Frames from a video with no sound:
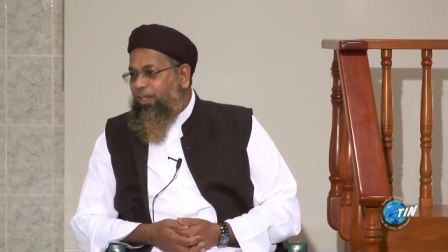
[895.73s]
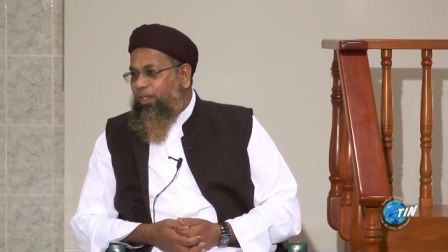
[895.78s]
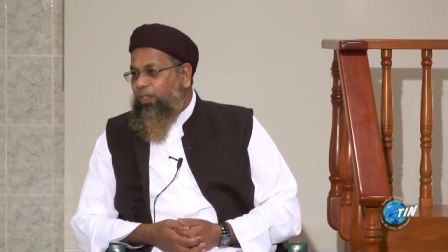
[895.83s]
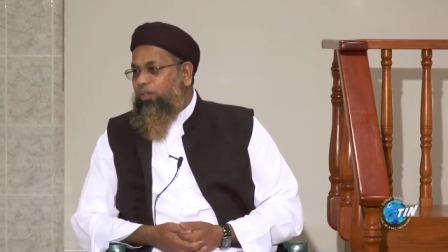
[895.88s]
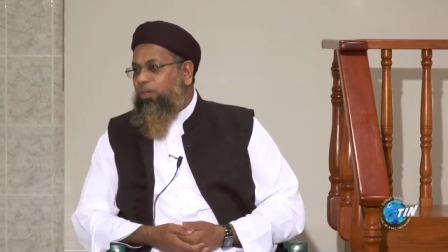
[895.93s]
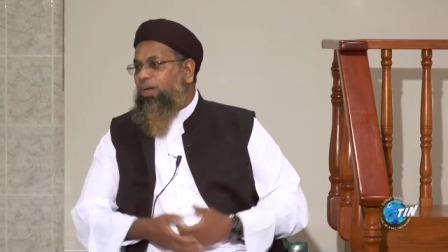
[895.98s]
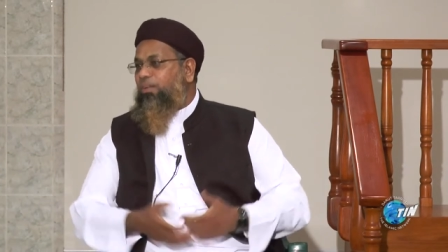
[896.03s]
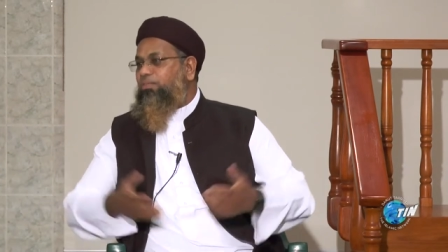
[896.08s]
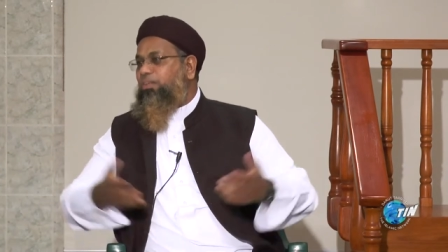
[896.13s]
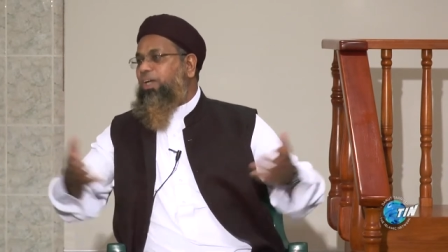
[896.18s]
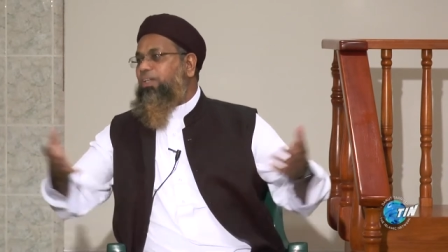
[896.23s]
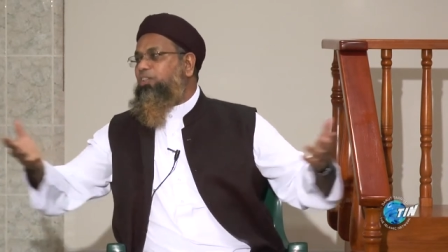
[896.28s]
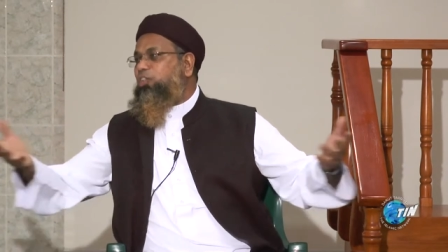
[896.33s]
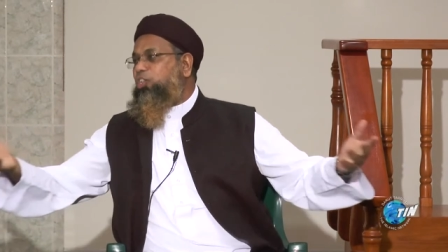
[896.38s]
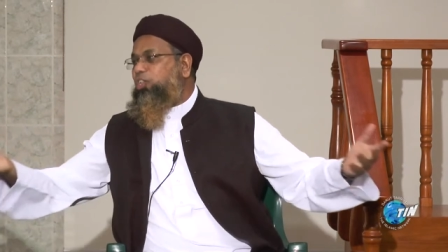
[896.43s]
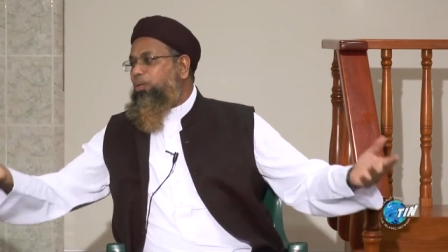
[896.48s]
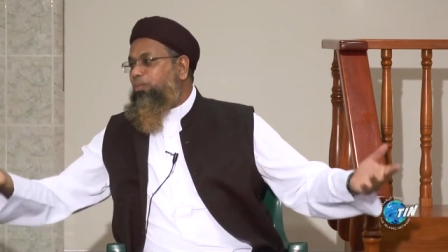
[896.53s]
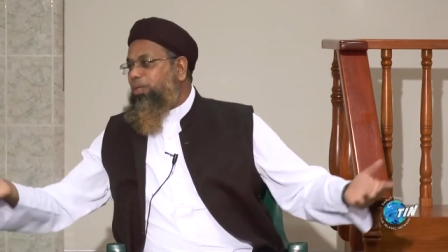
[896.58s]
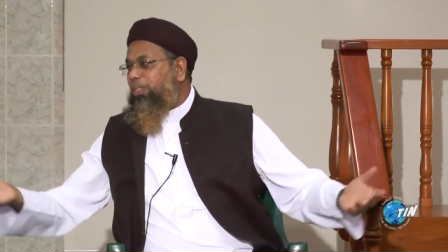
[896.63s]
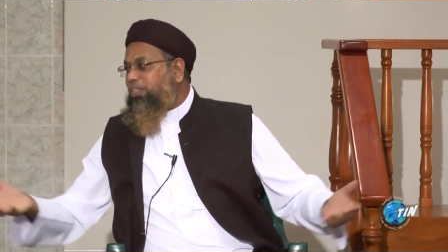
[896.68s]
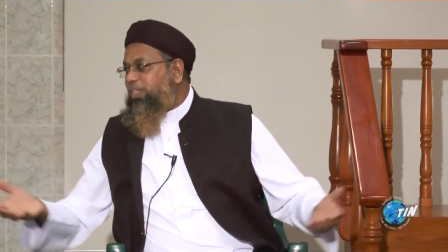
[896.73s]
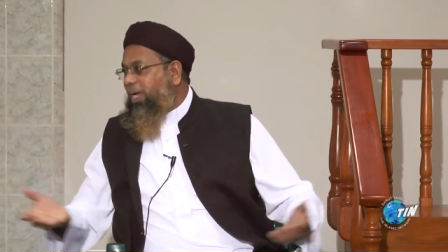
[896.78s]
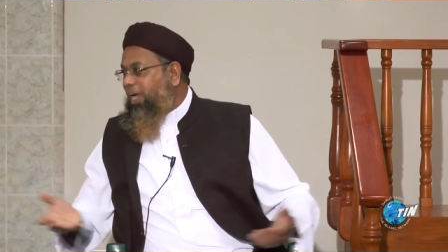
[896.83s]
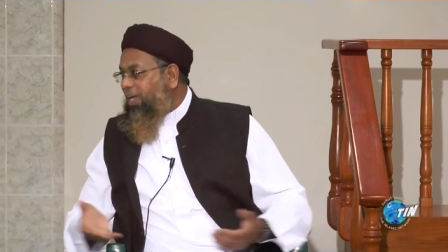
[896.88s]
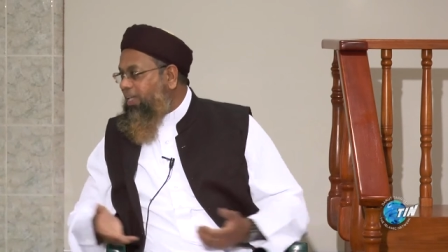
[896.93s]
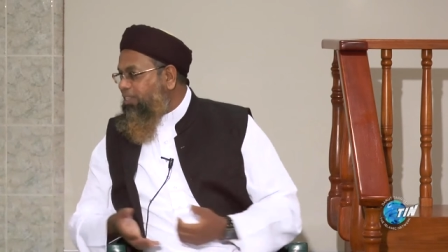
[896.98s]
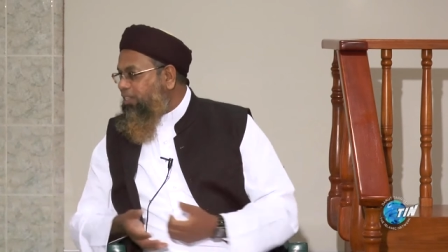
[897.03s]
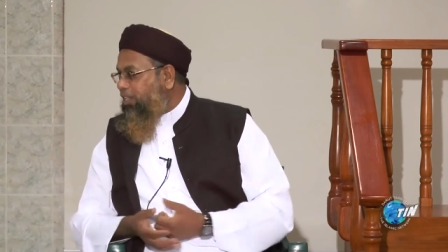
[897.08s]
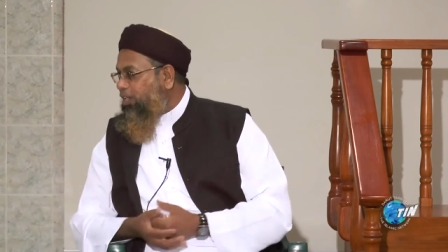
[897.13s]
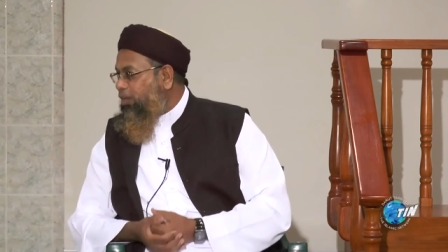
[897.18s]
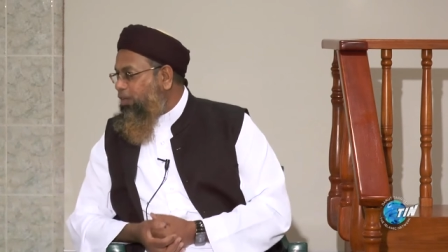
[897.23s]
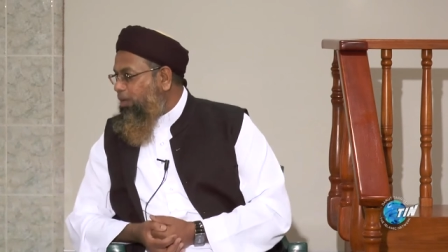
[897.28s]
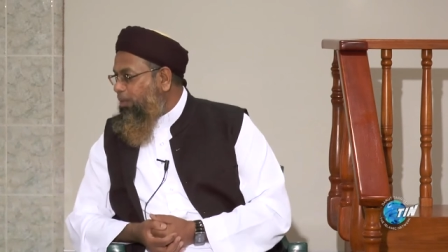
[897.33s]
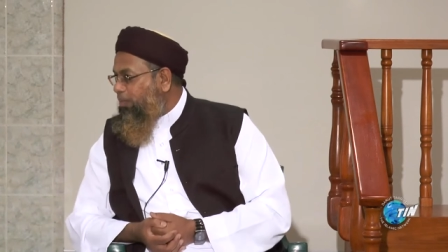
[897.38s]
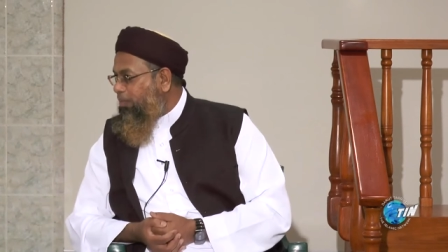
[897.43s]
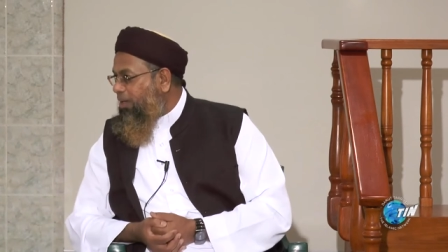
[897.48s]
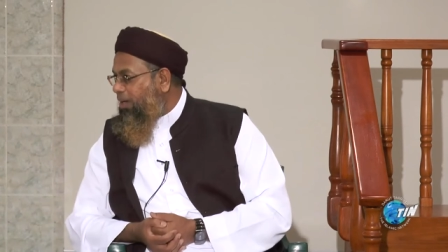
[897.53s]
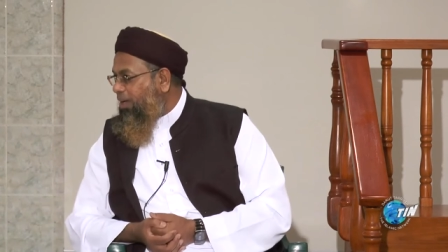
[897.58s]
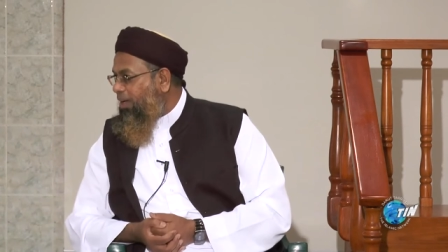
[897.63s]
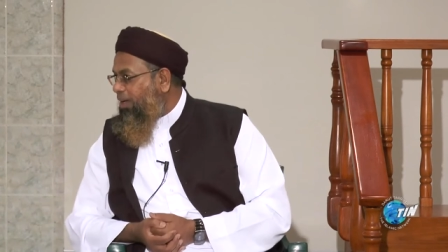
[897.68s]
You have done so much Hajj and
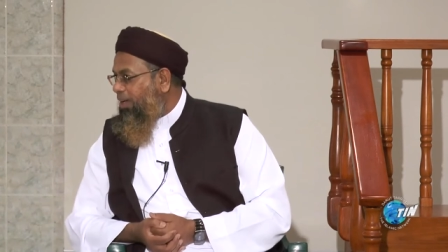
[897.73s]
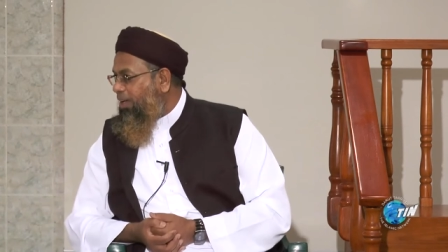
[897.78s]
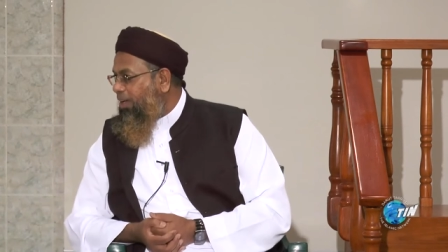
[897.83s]
Umrah.